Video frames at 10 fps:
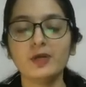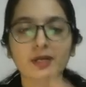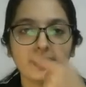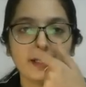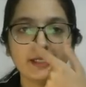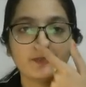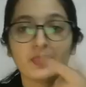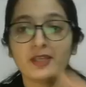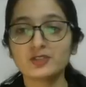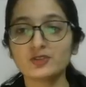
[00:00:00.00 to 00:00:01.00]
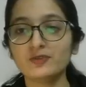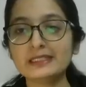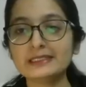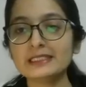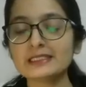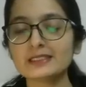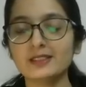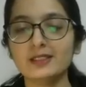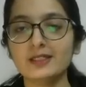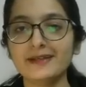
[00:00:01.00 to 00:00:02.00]
right? So with this,
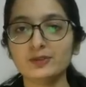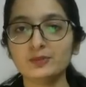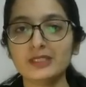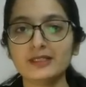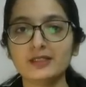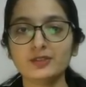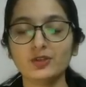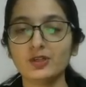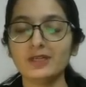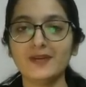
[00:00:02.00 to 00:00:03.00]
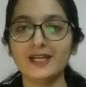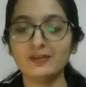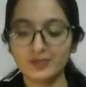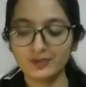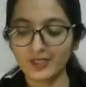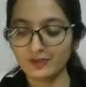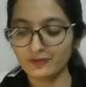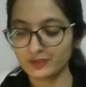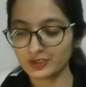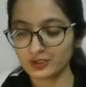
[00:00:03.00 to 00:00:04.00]
I hope you all are ready with the very
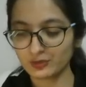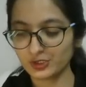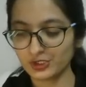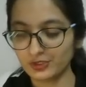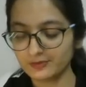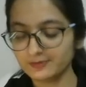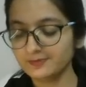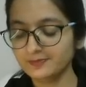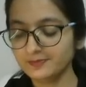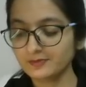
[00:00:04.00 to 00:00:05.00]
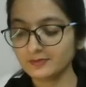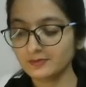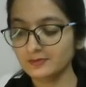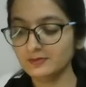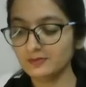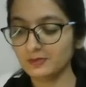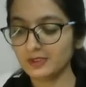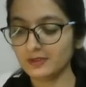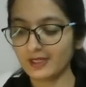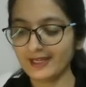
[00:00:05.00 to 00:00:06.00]
first question.
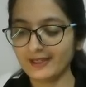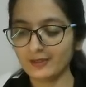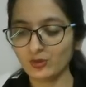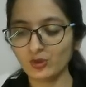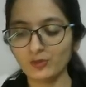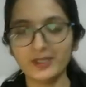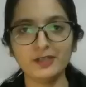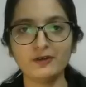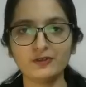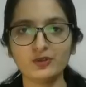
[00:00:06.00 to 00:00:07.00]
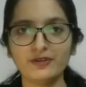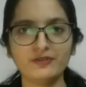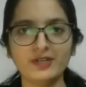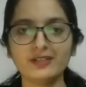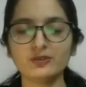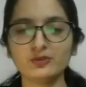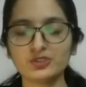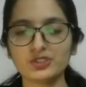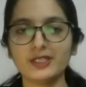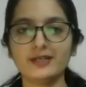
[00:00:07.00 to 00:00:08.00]
I hope many of you have read the
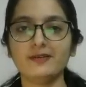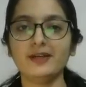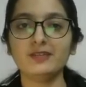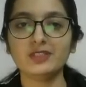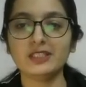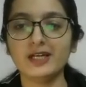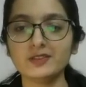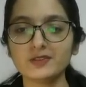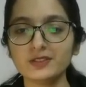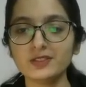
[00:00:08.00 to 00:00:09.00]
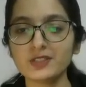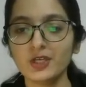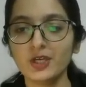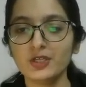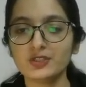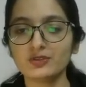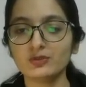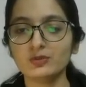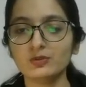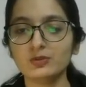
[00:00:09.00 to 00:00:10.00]
question and are ready with the answers.
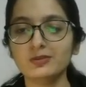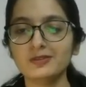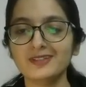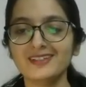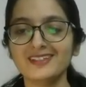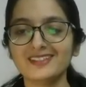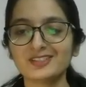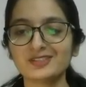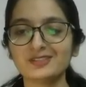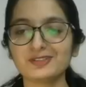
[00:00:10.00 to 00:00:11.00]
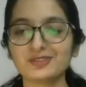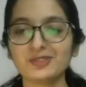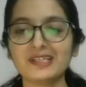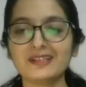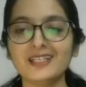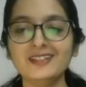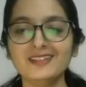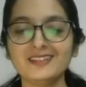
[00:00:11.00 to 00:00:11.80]
So should I read?